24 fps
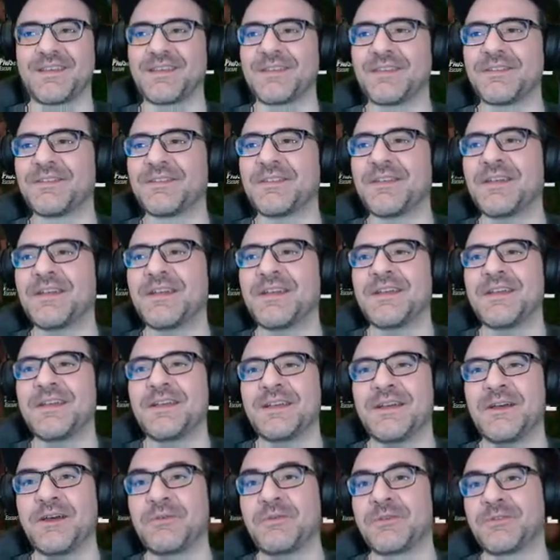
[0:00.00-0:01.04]
Thank you.
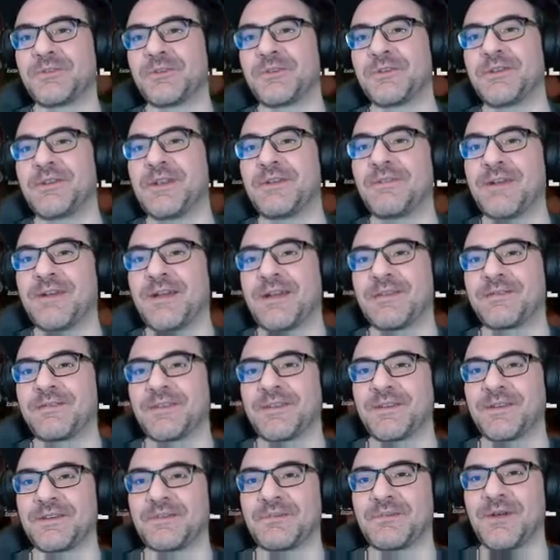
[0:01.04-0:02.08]
Homie Drew, you never have
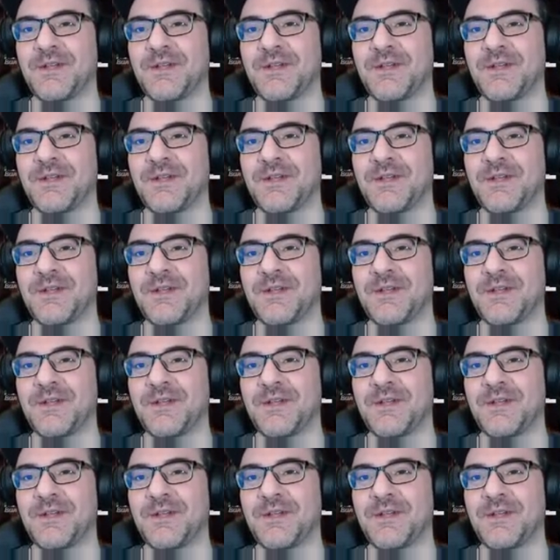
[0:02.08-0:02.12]
to